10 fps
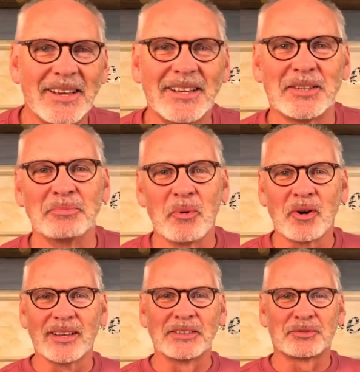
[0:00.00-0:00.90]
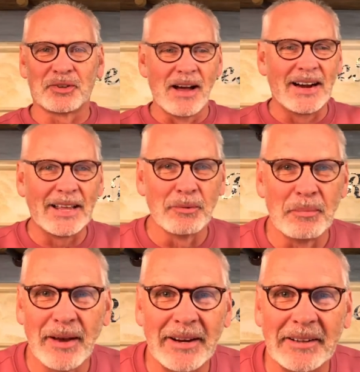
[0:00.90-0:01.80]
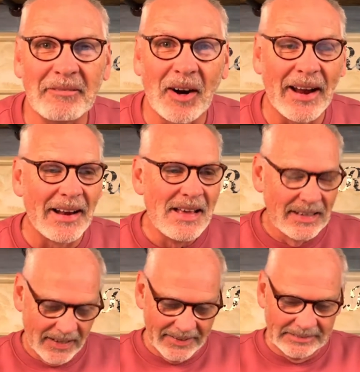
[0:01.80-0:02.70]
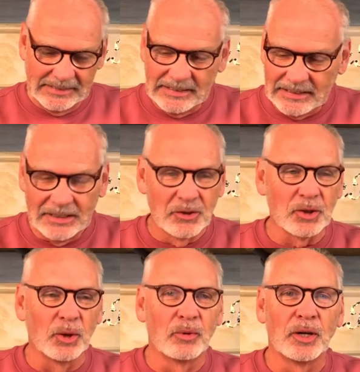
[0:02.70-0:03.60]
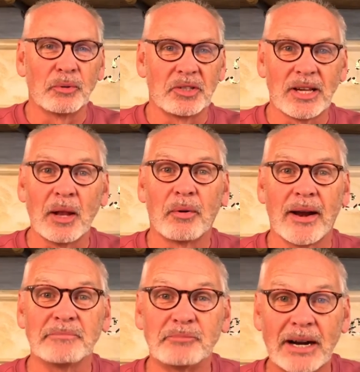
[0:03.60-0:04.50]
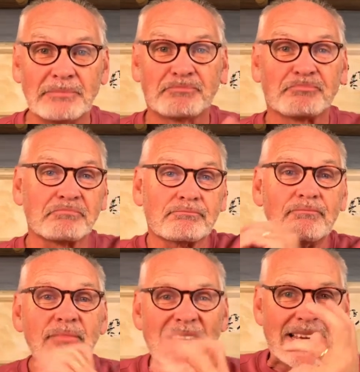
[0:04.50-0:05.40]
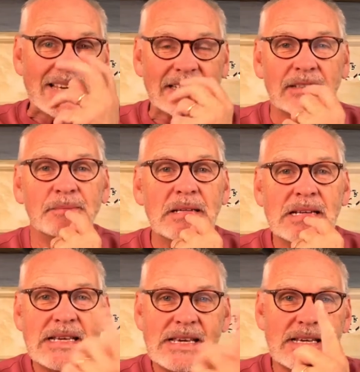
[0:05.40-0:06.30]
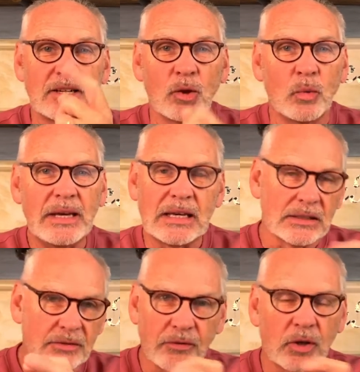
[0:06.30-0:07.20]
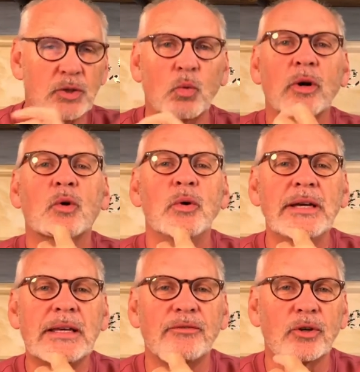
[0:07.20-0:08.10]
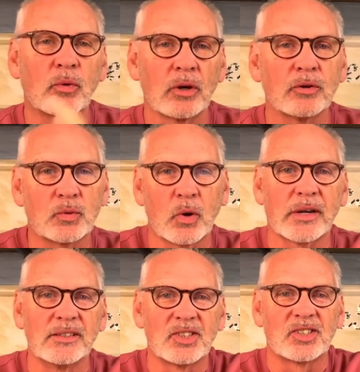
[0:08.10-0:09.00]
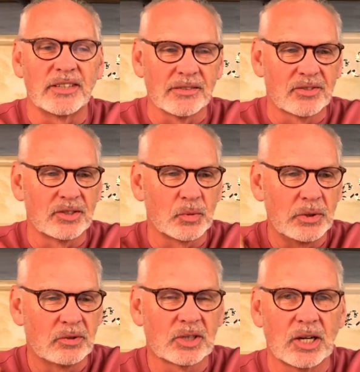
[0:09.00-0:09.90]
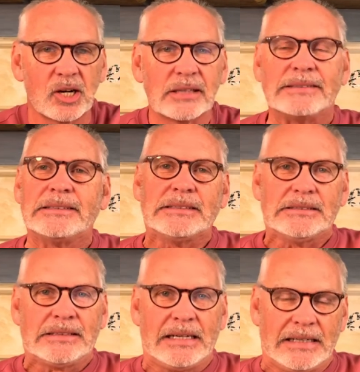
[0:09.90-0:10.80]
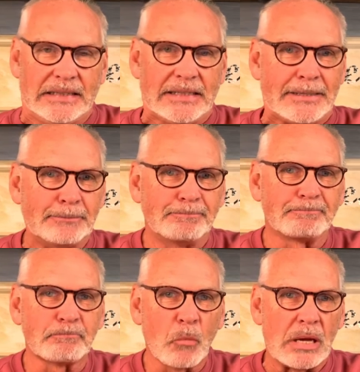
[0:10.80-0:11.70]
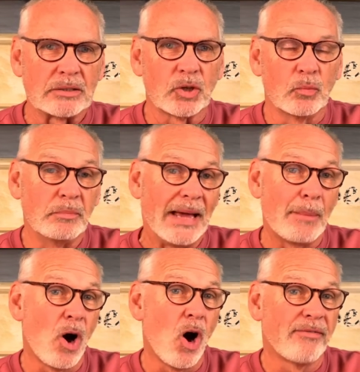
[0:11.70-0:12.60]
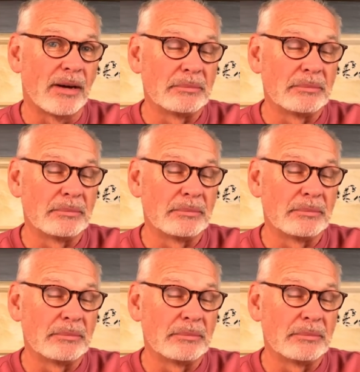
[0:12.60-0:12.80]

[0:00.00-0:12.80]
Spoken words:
Hey, good morning. It's Friday. We made it, right? So we celebrate, right? End of the week as far as a work week, if you're one of those working stiffs, as we used to call it. And so me, I'm off.